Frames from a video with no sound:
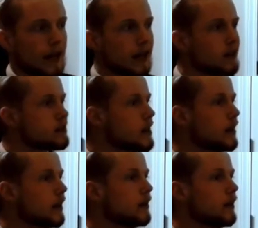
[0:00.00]
can't say
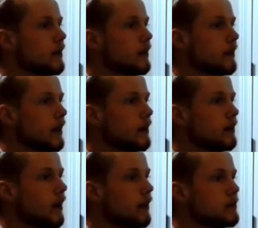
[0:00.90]
that
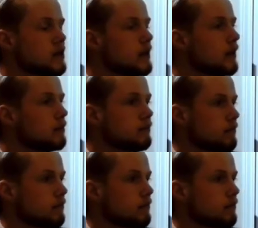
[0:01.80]
I've seen a